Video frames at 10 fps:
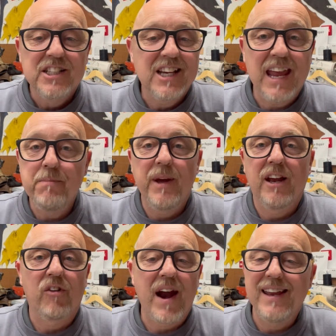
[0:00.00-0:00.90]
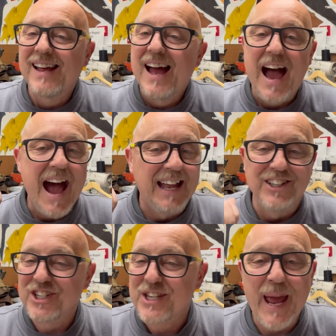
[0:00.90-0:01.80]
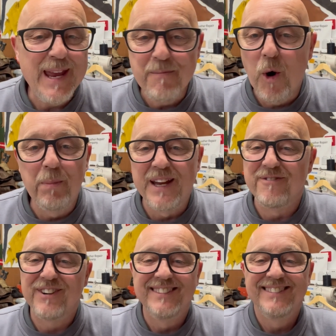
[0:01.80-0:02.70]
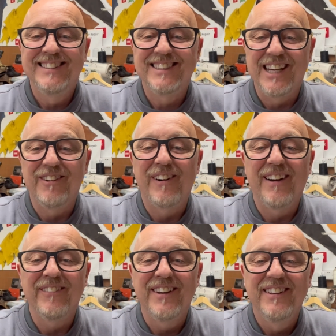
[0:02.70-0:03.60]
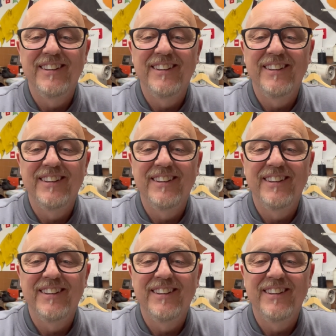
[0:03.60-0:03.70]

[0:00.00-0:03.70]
Keep being great and just eat more beef. See you around.